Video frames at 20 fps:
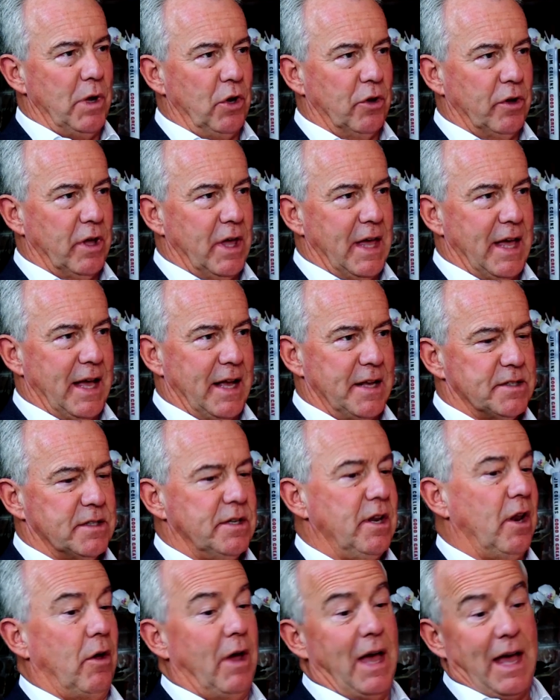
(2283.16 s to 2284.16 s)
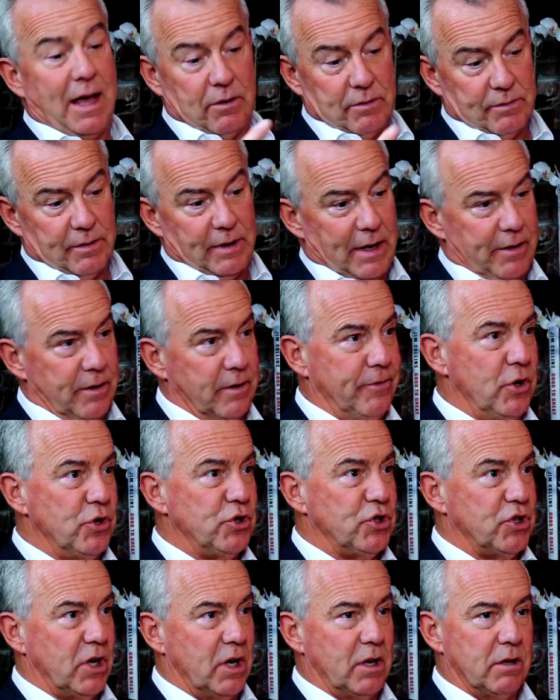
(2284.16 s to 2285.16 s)
we're looking at, how in the
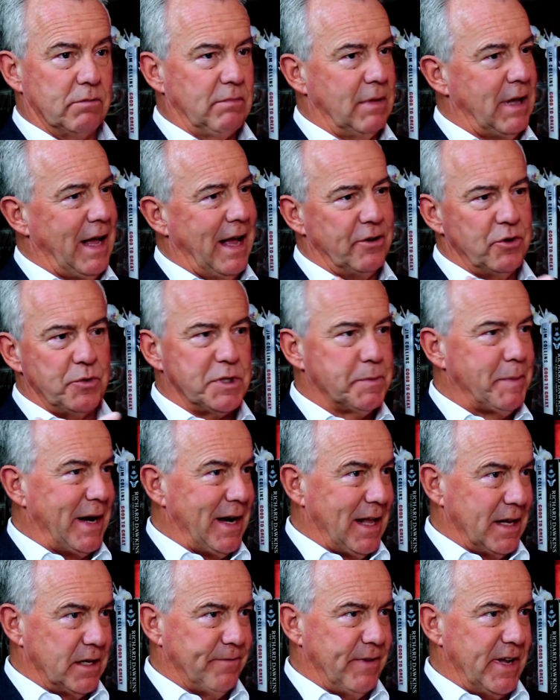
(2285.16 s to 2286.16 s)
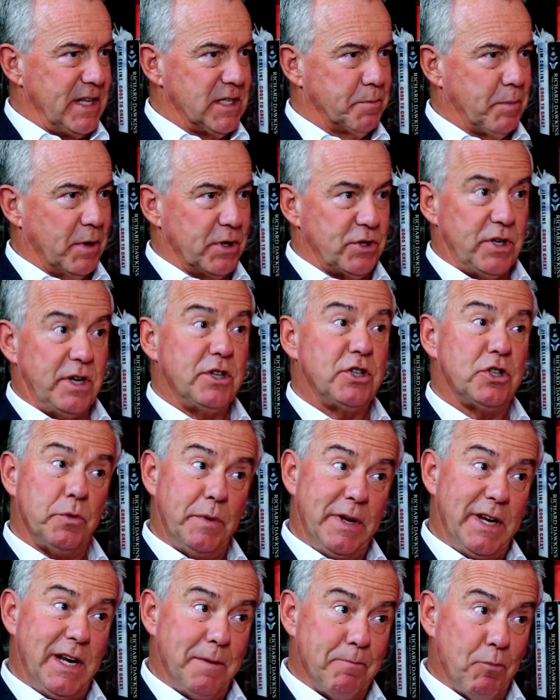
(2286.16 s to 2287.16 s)
future, how do we spend our defence budget?
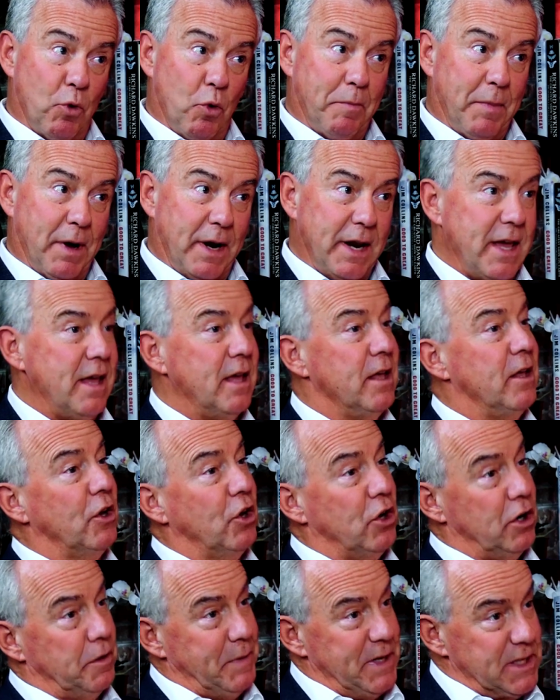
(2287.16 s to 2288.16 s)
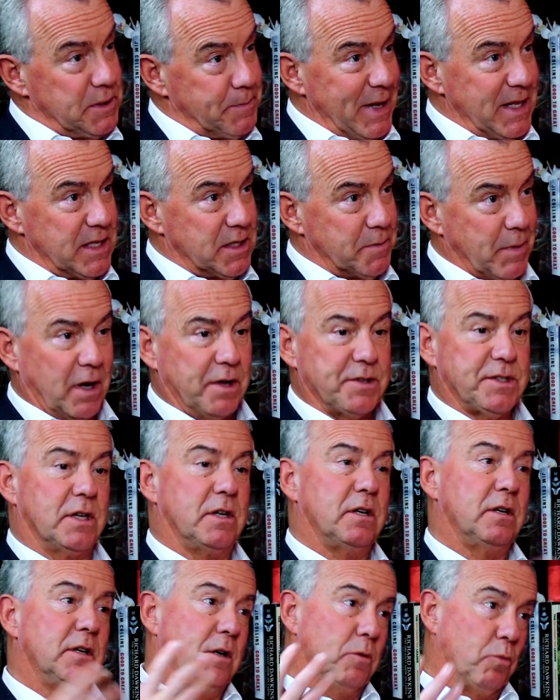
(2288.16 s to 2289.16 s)
Do we need more money? Could it be spent
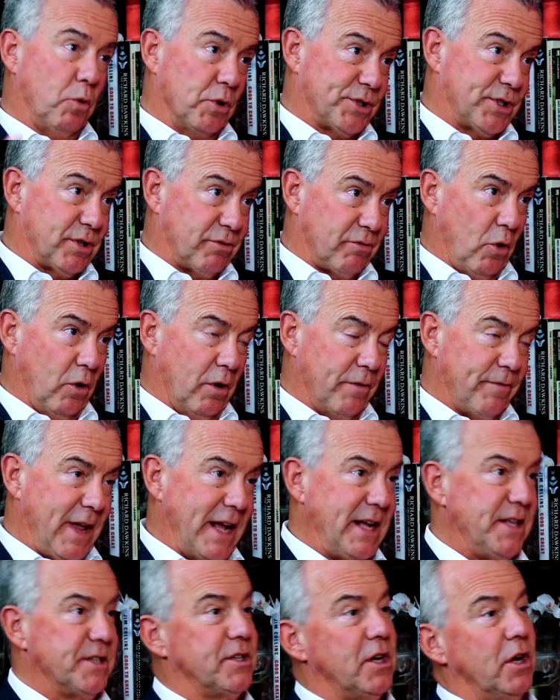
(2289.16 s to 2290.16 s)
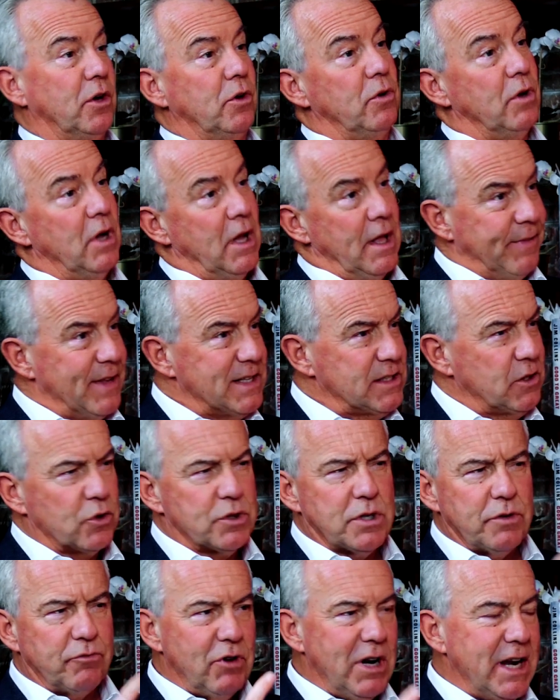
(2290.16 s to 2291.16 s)
smarter? What's the role of NATO? There's
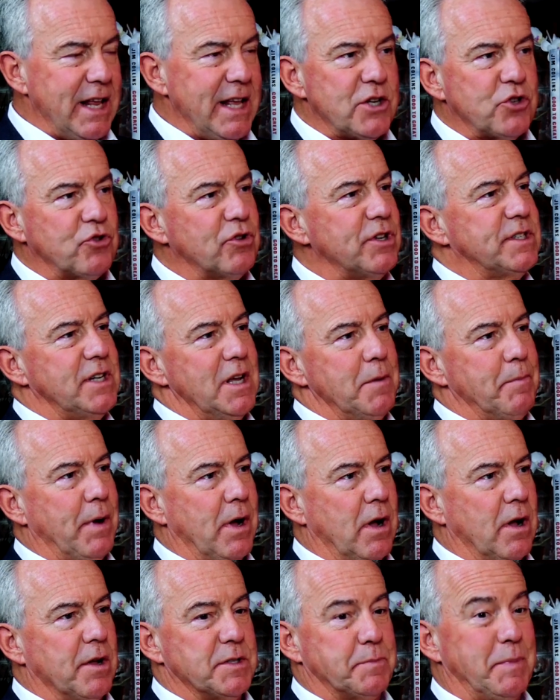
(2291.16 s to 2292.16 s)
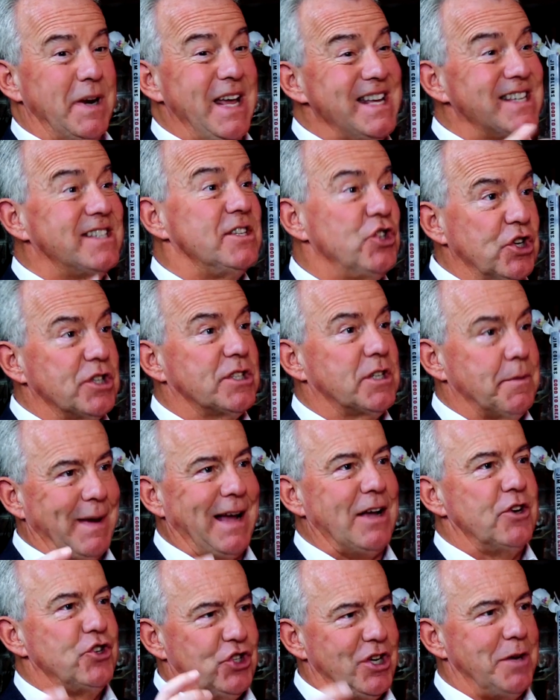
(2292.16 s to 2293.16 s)
lots of really interesting parts, but it isn't just
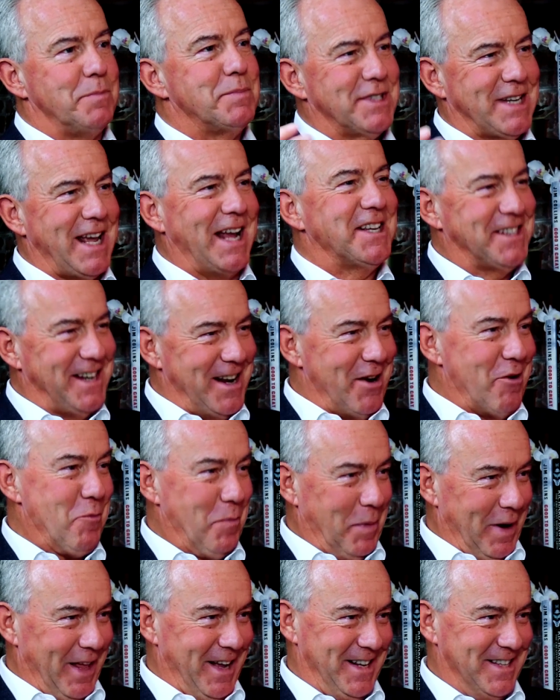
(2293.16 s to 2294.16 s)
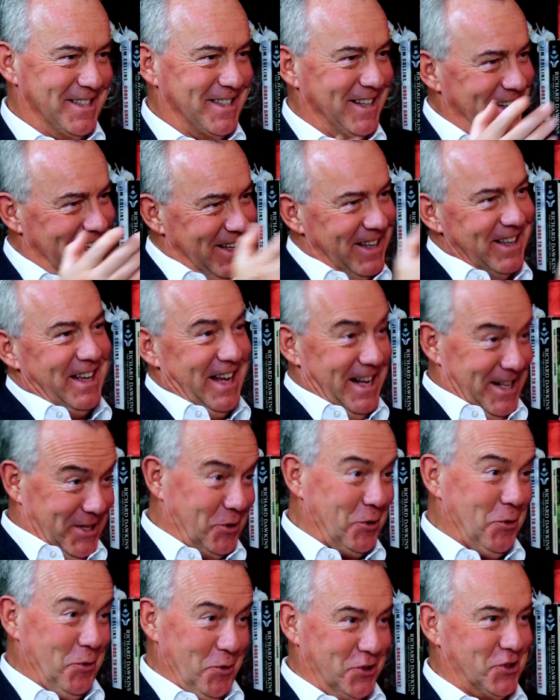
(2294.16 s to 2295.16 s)
about ships, tanks and aeroplanes.
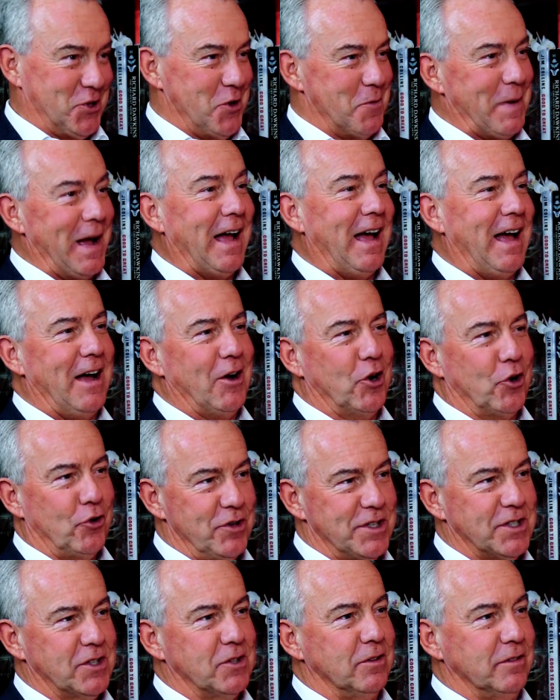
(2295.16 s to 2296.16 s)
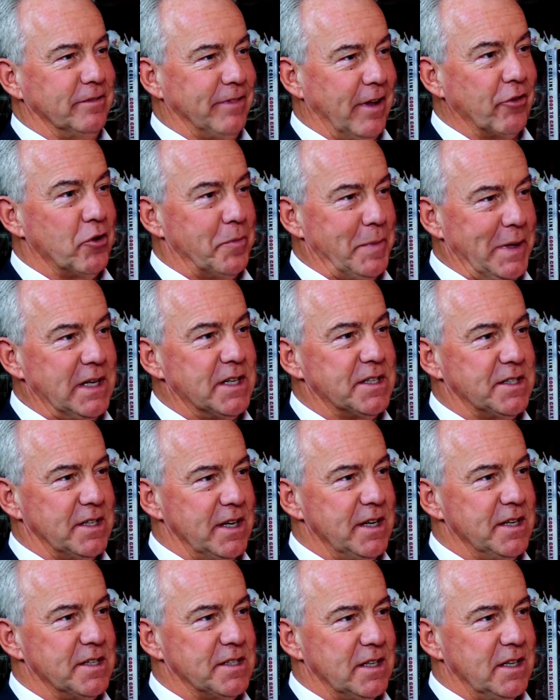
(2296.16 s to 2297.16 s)
It's also about our critical
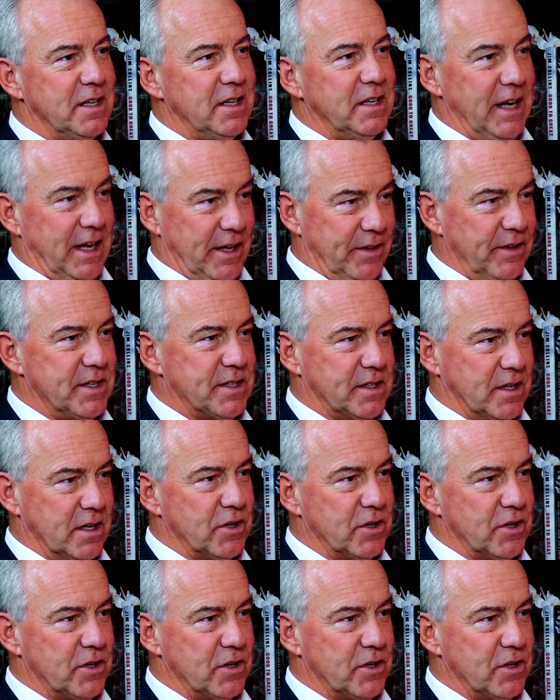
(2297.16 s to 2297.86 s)
vulnerabilities in this